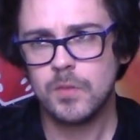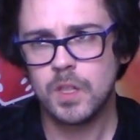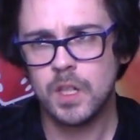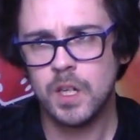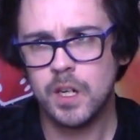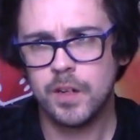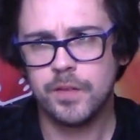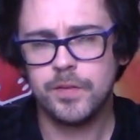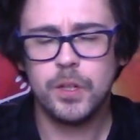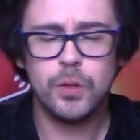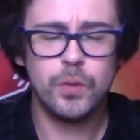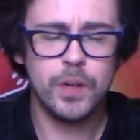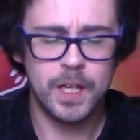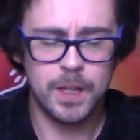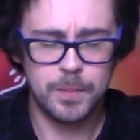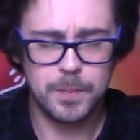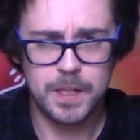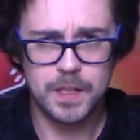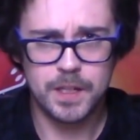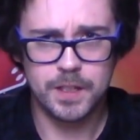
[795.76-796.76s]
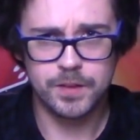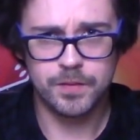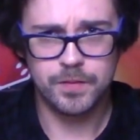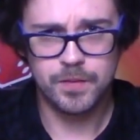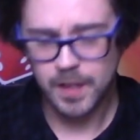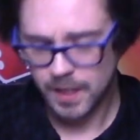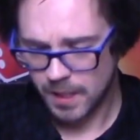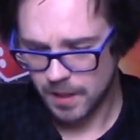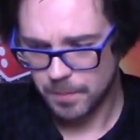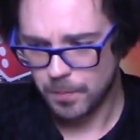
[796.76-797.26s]
And I feel AP is
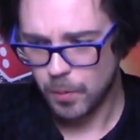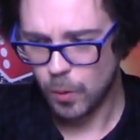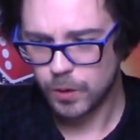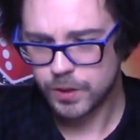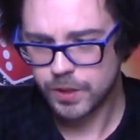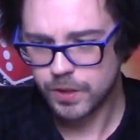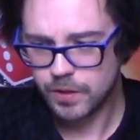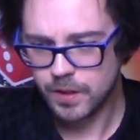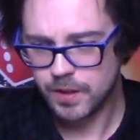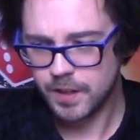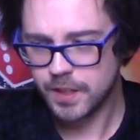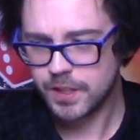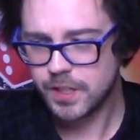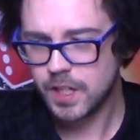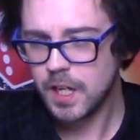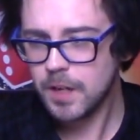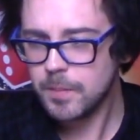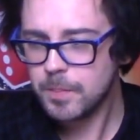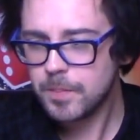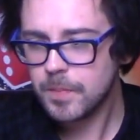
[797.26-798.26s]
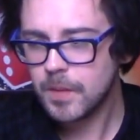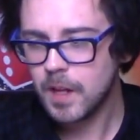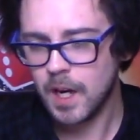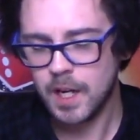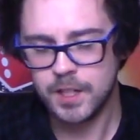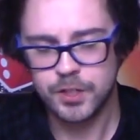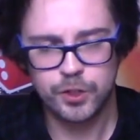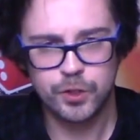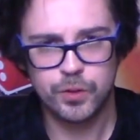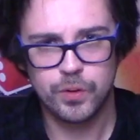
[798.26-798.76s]
very important in this game,
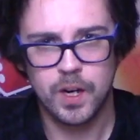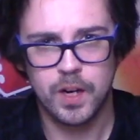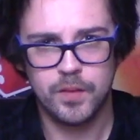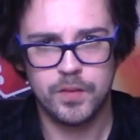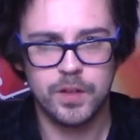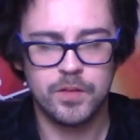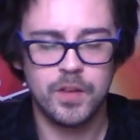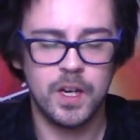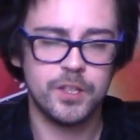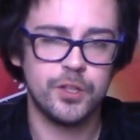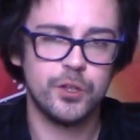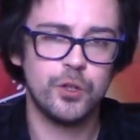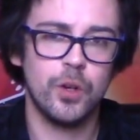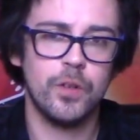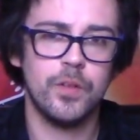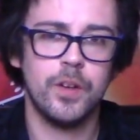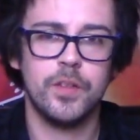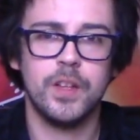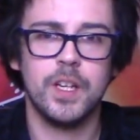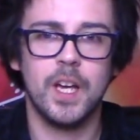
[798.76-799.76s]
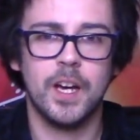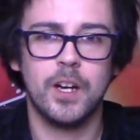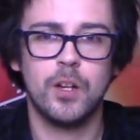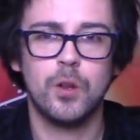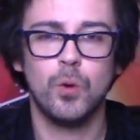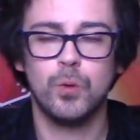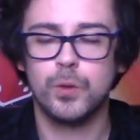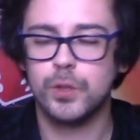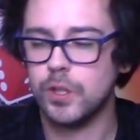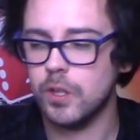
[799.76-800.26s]
and you do have the advantage of if they get
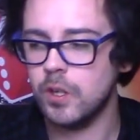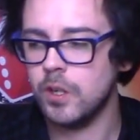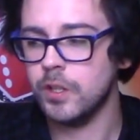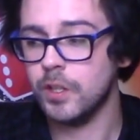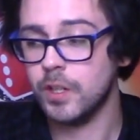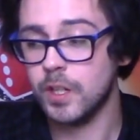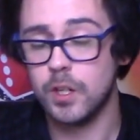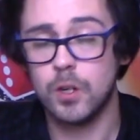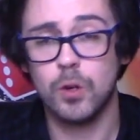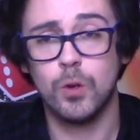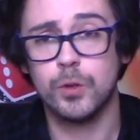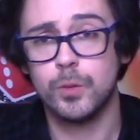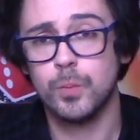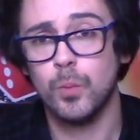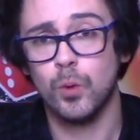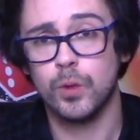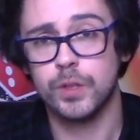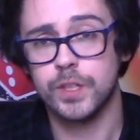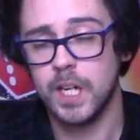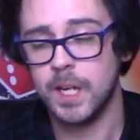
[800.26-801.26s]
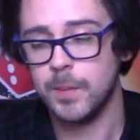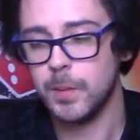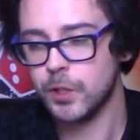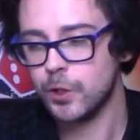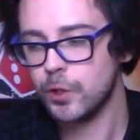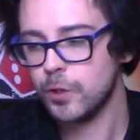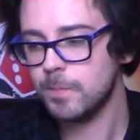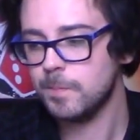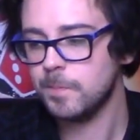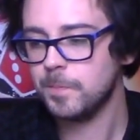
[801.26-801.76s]
closer, you can cause more
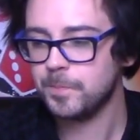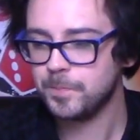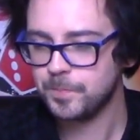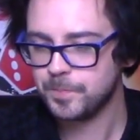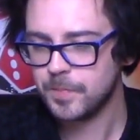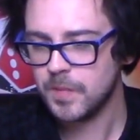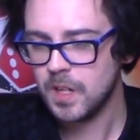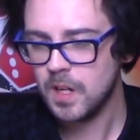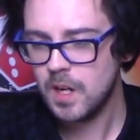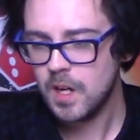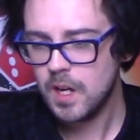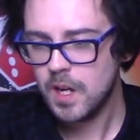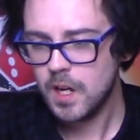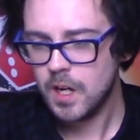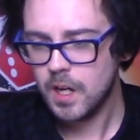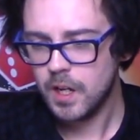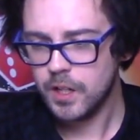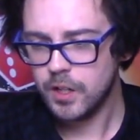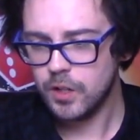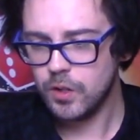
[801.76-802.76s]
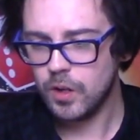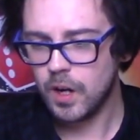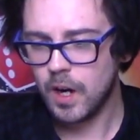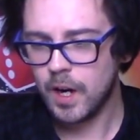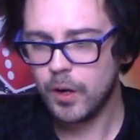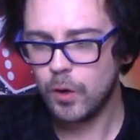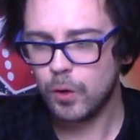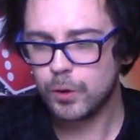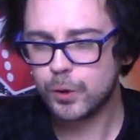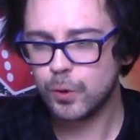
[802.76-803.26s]
damage.
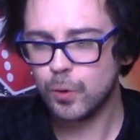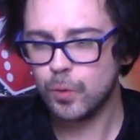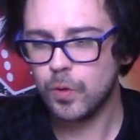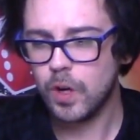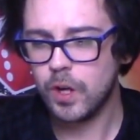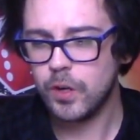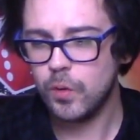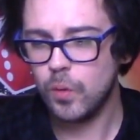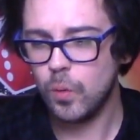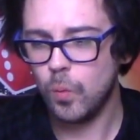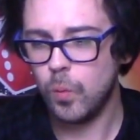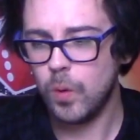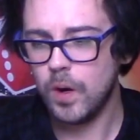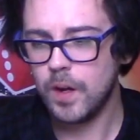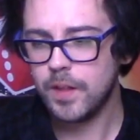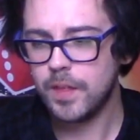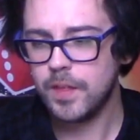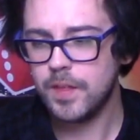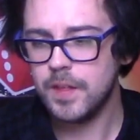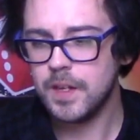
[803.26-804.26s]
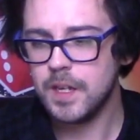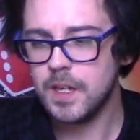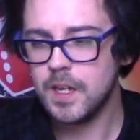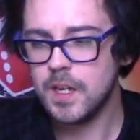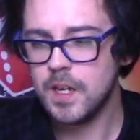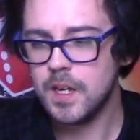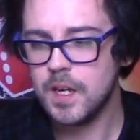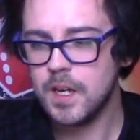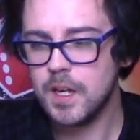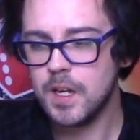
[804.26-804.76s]
I also run with
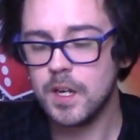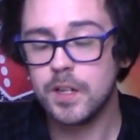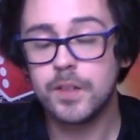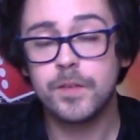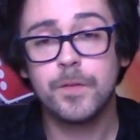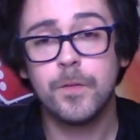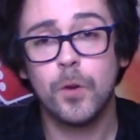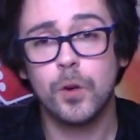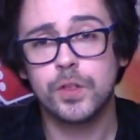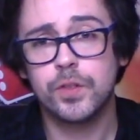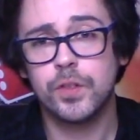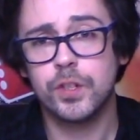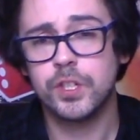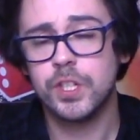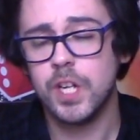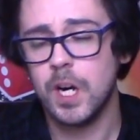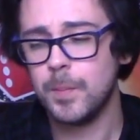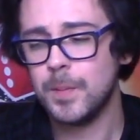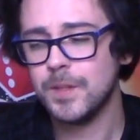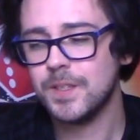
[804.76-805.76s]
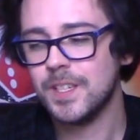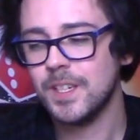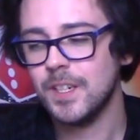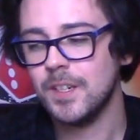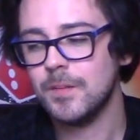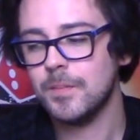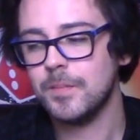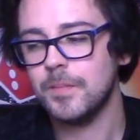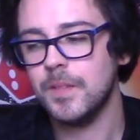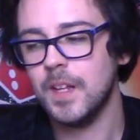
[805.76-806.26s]
the Phosphor
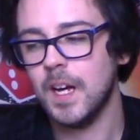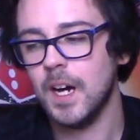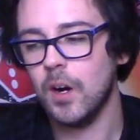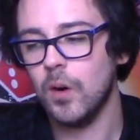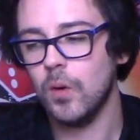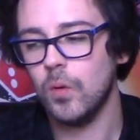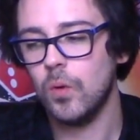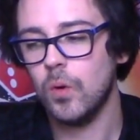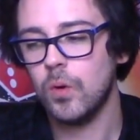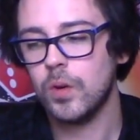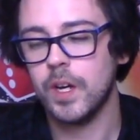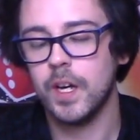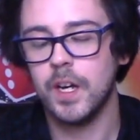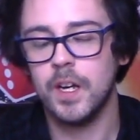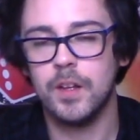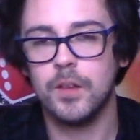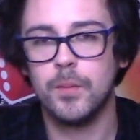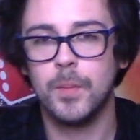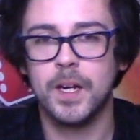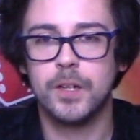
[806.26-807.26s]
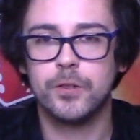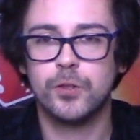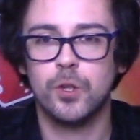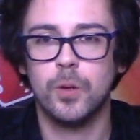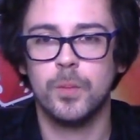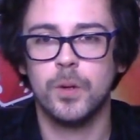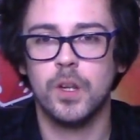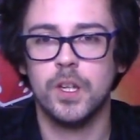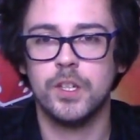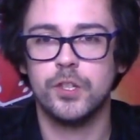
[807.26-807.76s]
Serpenta. Now, okay, the
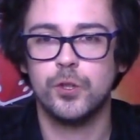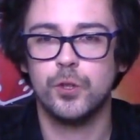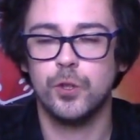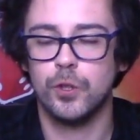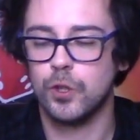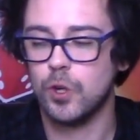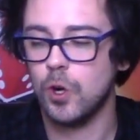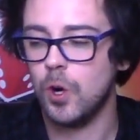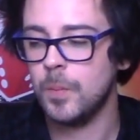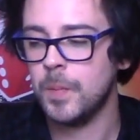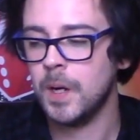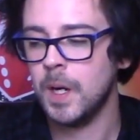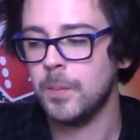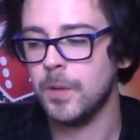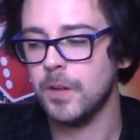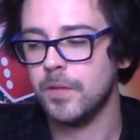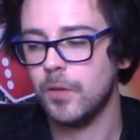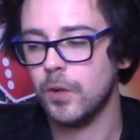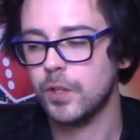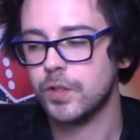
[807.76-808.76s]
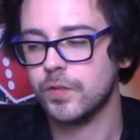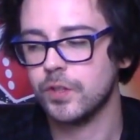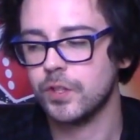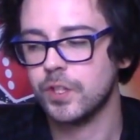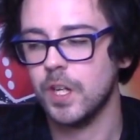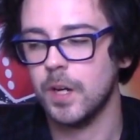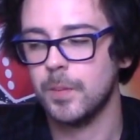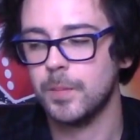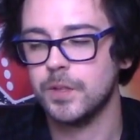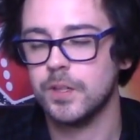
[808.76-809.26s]
Macrosauber lets shoot in combat, but the Phosphor
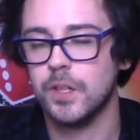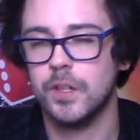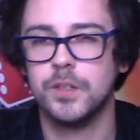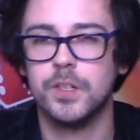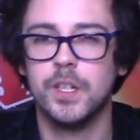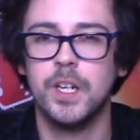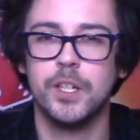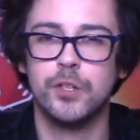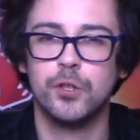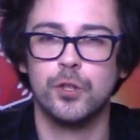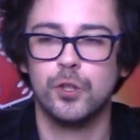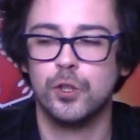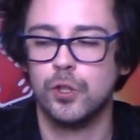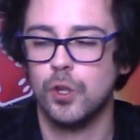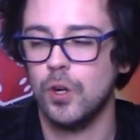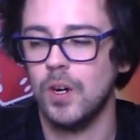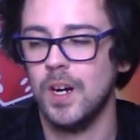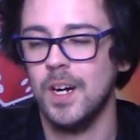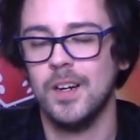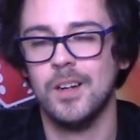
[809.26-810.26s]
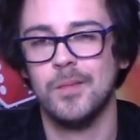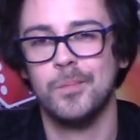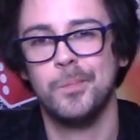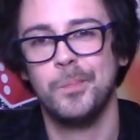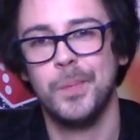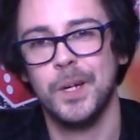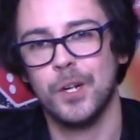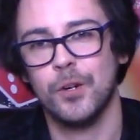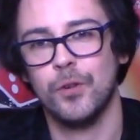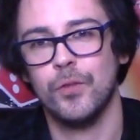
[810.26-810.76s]
Serpenta is an extra shot at a
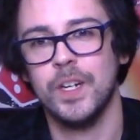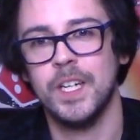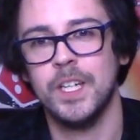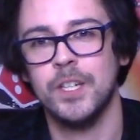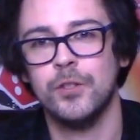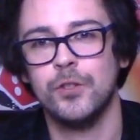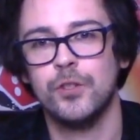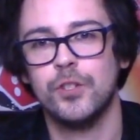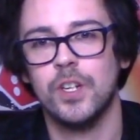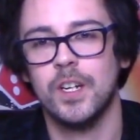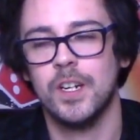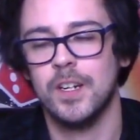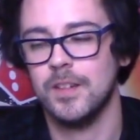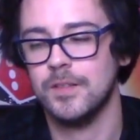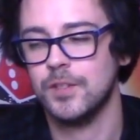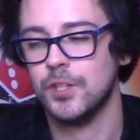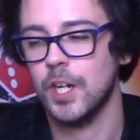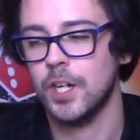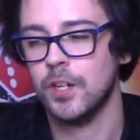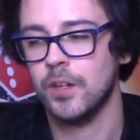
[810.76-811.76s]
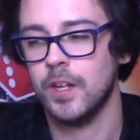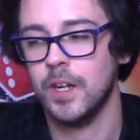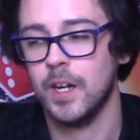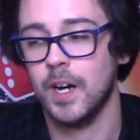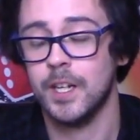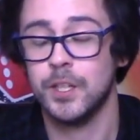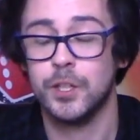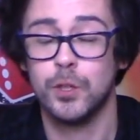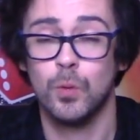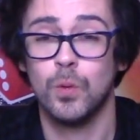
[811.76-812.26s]
bigger range, and generally
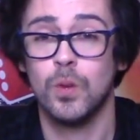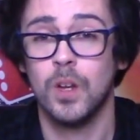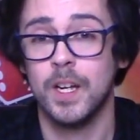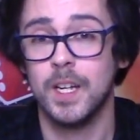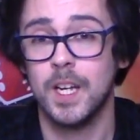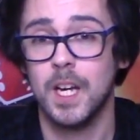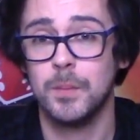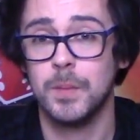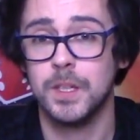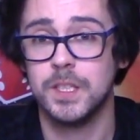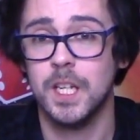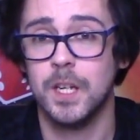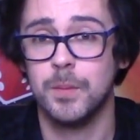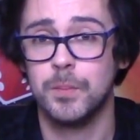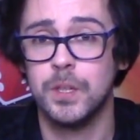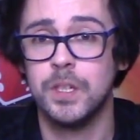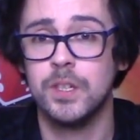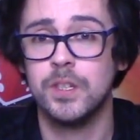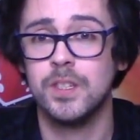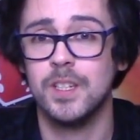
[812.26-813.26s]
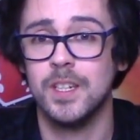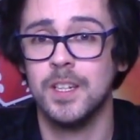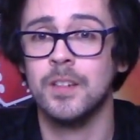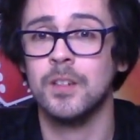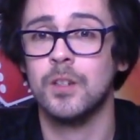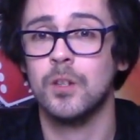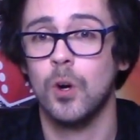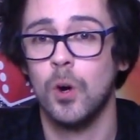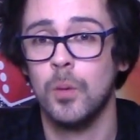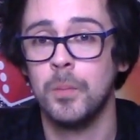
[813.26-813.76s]
I don't like getting my Tech Priest in
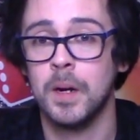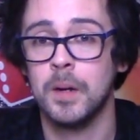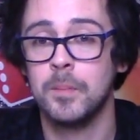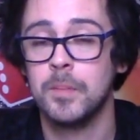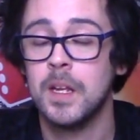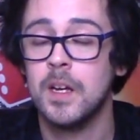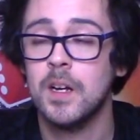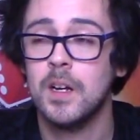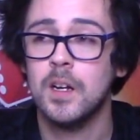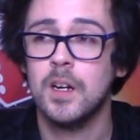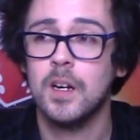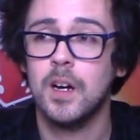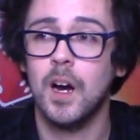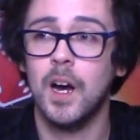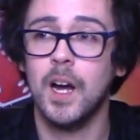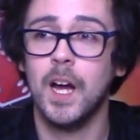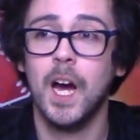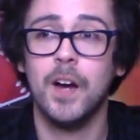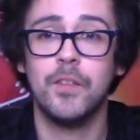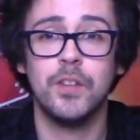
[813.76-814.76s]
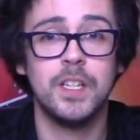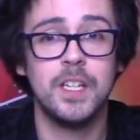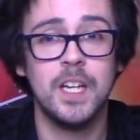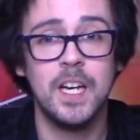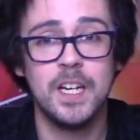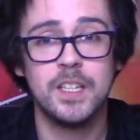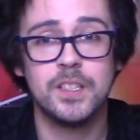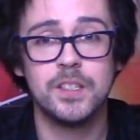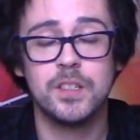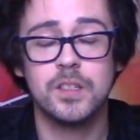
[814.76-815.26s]
combat. I haven't
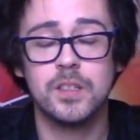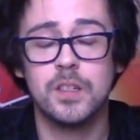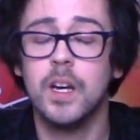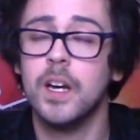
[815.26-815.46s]
yet.